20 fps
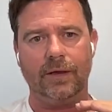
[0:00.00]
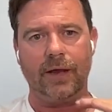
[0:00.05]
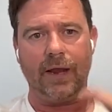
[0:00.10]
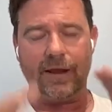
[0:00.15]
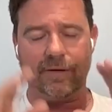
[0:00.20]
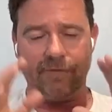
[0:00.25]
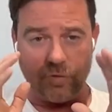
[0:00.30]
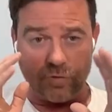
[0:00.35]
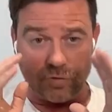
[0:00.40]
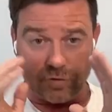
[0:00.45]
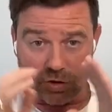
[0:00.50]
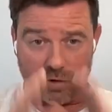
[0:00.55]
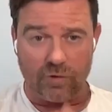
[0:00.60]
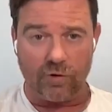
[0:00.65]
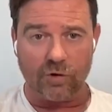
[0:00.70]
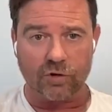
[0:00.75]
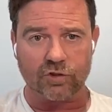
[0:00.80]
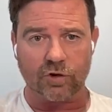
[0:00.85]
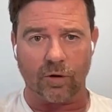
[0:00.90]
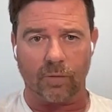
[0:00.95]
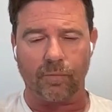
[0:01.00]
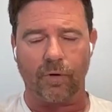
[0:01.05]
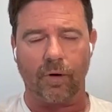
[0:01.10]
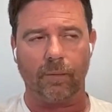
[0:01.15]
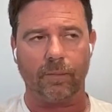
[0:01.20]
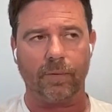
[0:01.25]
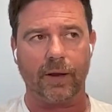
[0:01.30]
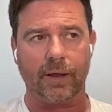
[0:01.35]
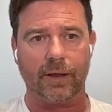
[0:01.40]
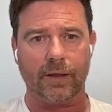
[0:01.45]
If you do your job
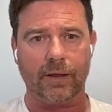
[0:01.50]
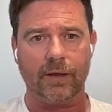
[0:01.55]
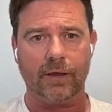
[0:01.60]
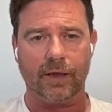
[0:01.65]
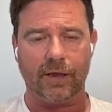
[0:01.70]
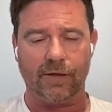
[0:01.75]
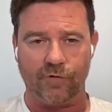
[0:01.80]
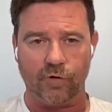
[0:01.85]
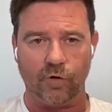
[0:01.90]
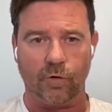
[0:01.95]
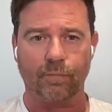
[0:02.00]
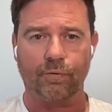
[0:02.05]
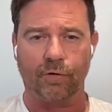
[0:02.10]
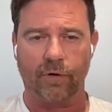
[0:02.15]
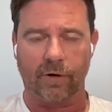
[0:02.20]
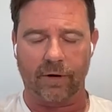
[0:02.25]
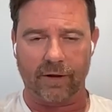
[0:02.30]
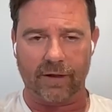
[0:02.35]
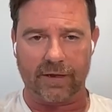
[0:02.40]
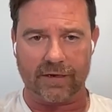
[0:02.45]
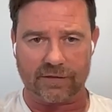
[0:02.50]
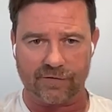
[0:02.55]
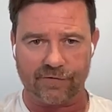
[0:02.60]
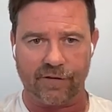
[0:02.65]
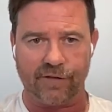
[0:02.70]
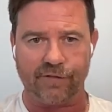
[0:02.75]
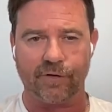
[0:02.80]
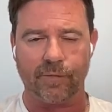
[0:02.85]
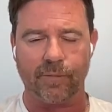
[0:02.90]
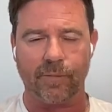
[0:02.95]
properly, if your product is
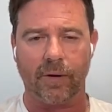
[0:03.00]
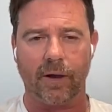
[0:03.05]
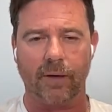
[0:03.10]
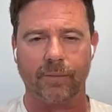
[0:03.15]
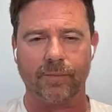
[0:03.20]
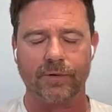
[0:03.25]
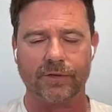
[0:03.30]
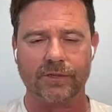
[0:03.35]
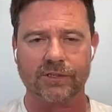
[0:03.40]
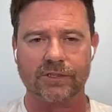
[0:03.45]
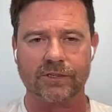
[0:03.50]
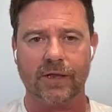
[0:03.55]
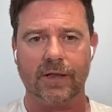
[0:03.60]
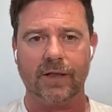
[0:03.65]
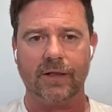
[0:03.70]
fit for purpose,